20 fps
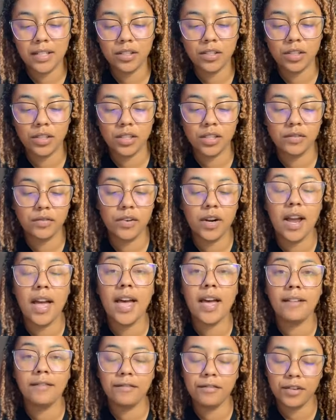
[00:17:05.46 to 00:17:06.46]
answers for
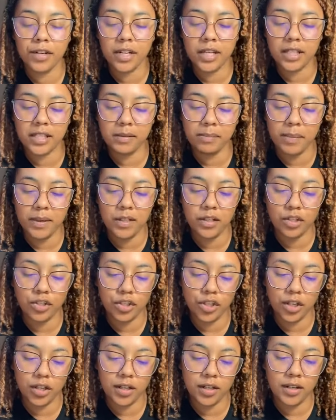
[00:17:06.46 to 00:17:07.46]
every
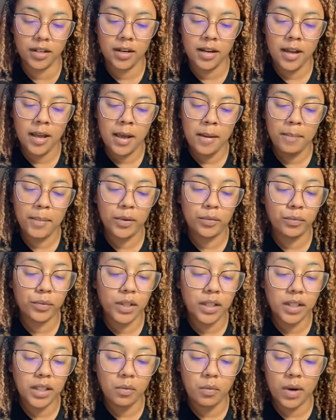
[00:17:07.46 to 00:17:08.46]
expenditure, but
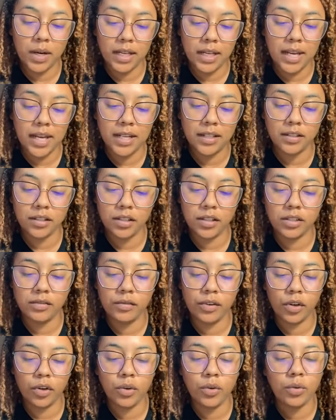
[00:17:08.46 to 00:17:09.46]
really wanting answers
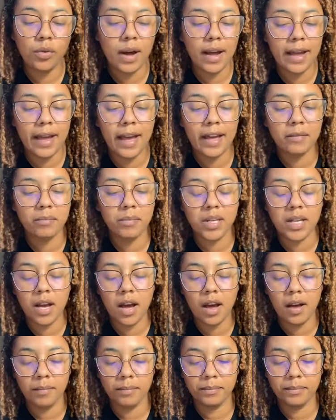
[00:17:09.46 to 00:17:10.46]
for who I had
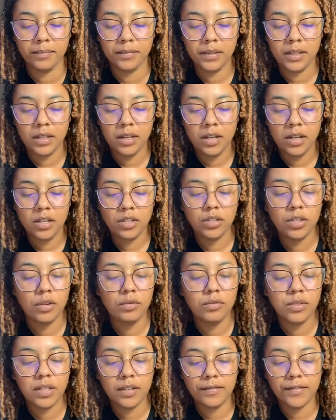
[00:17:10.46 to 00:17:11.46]
become,
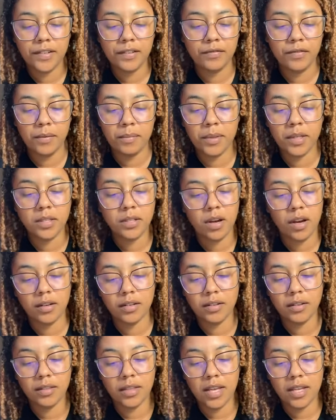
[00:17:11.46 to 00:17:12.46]
so different from the
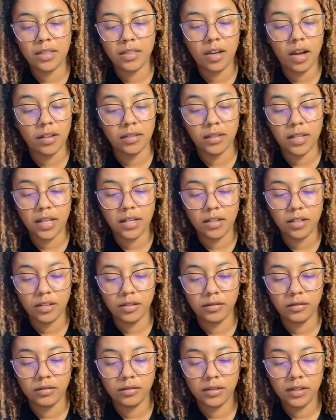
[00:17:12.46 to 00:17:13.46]
daughter they thought they
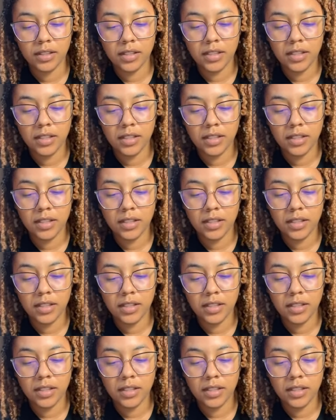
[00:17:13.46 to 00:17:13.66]
knew.